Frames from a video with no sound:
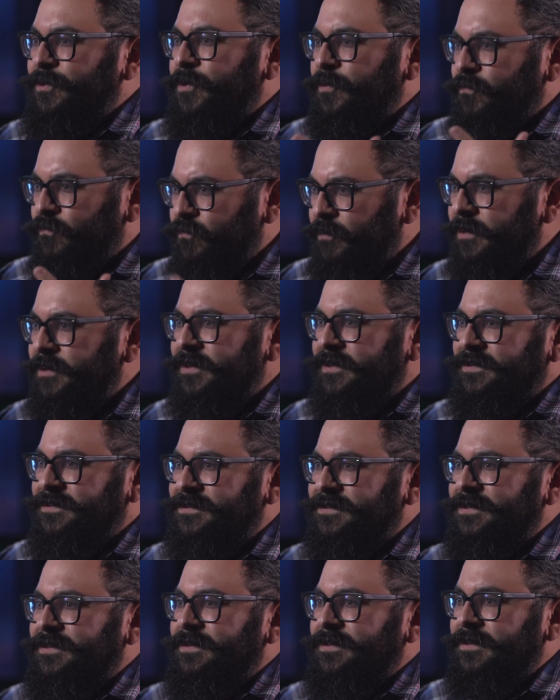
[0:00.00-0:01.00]
You can really
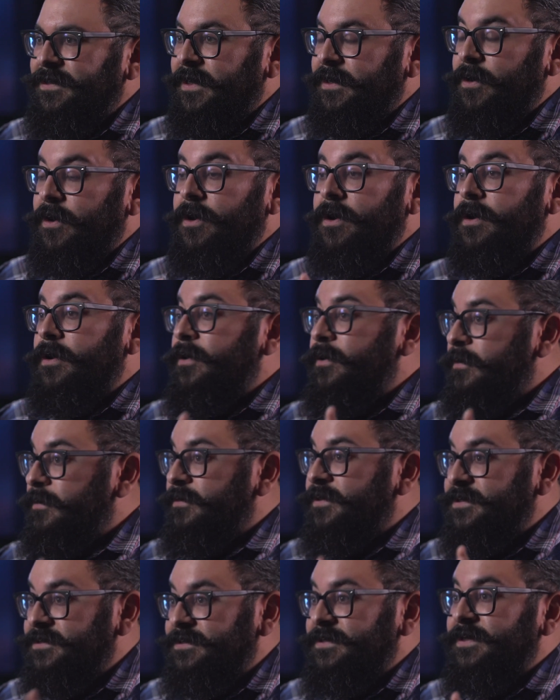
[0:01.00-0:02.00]
see like, oh,
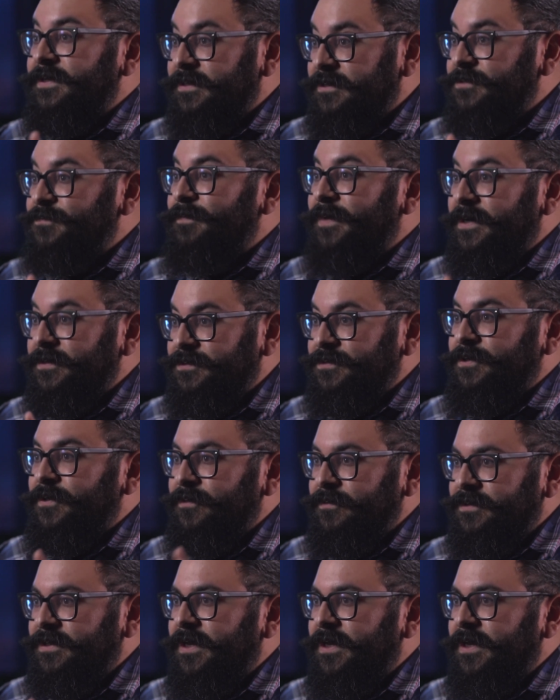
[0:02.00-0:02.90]
this thing is about to go